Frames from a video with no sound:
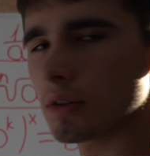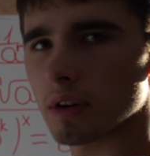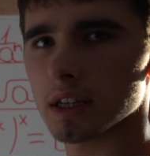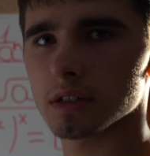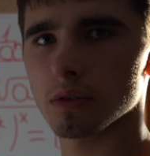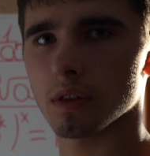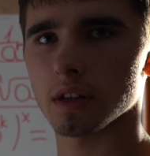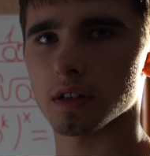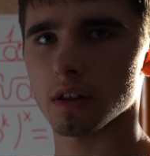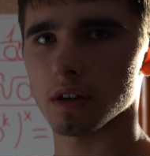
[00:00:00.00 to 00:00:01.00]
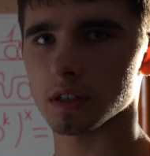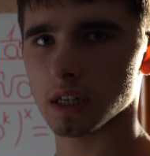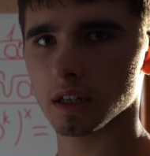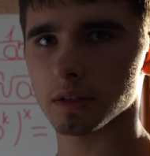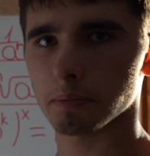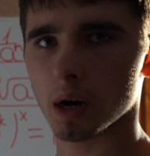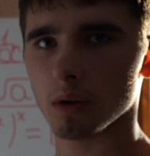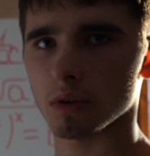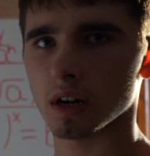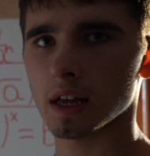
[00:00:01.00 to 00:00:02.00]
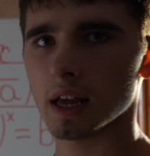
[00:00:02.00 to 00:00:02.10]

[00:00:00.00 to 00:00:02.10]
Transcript: raised to the second power,